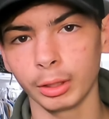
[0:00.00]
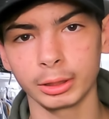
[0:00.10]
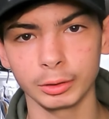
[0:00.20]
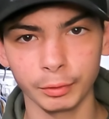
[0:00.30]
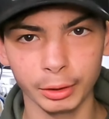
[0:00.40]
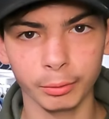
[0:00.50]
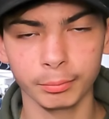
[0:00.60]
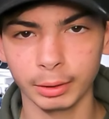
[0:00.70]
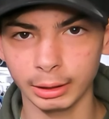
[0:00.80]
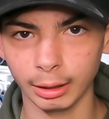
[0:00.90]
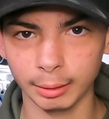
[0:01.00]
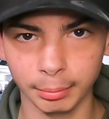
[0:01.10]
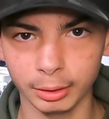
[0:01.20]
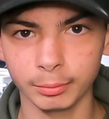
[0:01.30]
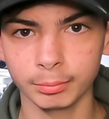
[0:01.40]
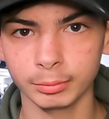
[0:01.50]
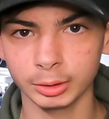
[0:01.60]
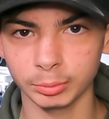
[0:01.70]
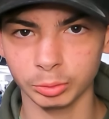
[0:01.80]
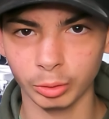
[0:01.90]
you like this video, hit the like button,
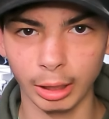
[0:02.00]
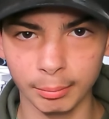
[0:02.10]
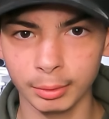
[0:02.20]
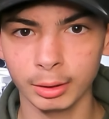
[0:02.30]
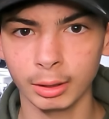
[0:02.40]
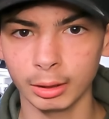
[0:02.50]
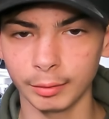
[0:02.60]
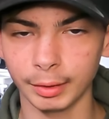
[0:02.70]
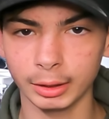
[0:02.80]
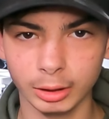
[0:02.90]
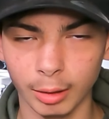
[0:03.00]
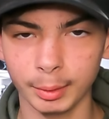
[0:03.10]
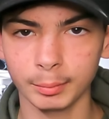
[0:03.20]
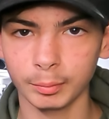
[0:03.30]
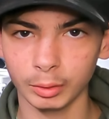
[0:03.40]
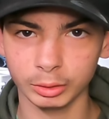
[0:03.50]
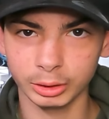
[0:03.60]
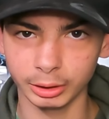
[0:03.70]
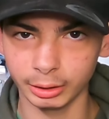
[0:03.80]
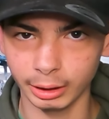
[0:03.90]
subscribe, leave a nice comment.
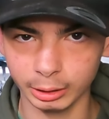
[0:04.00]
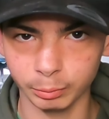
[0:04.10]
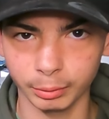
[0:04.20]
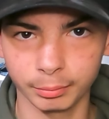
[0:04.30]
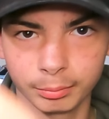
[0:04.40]
See you in the next one.